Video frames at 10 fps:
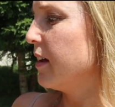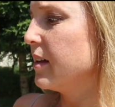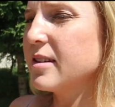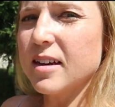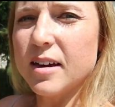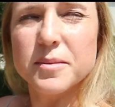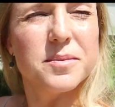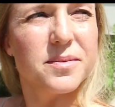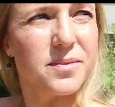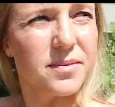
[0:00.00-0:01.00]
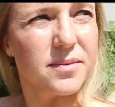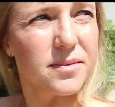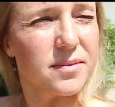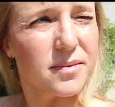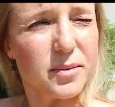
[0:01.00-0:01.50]
it's
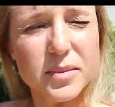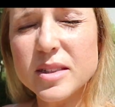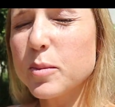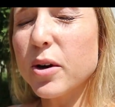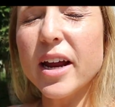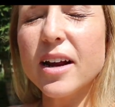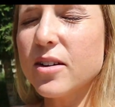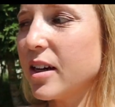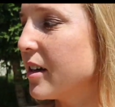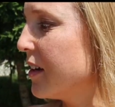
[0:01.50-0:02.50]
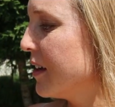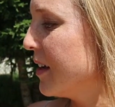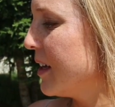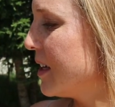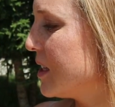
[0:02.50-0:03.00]
bright out here.
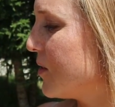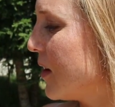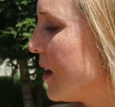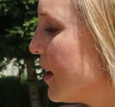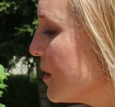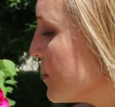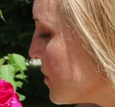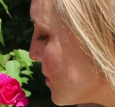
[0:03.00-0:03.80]
It's funny